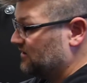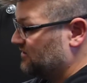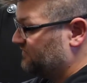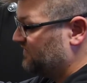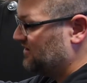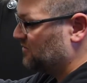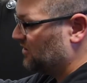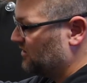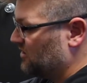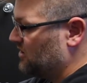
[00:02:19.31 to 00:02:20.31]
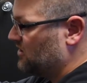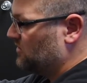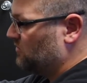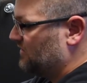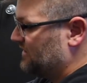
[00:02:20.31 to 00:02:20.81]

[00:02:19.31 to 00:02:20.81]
the femur when